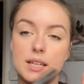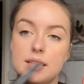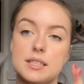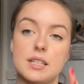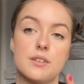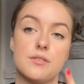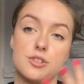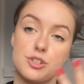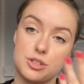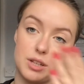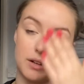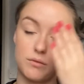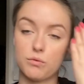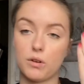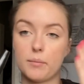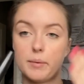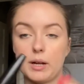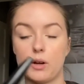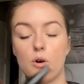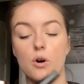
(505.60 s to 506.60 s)
just
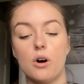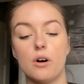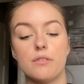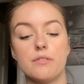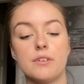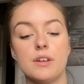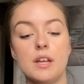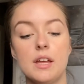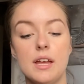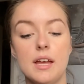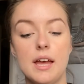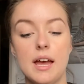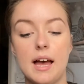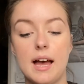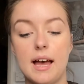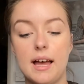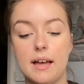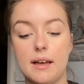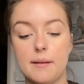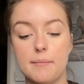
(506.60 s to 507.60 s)
rubbing off,
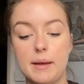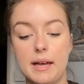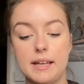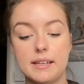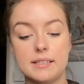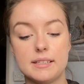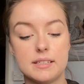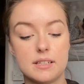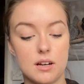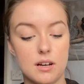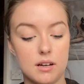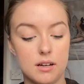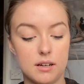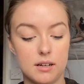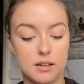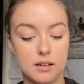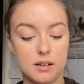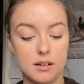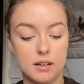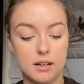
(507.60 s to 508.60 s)
and
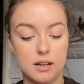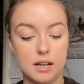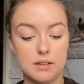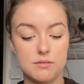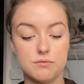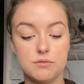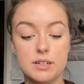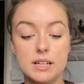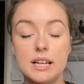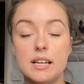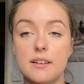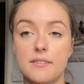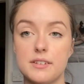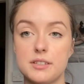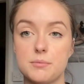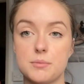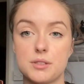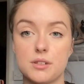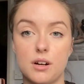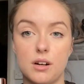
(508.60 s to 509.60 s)
I really love this
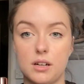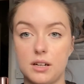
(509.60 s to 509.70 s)
mascara.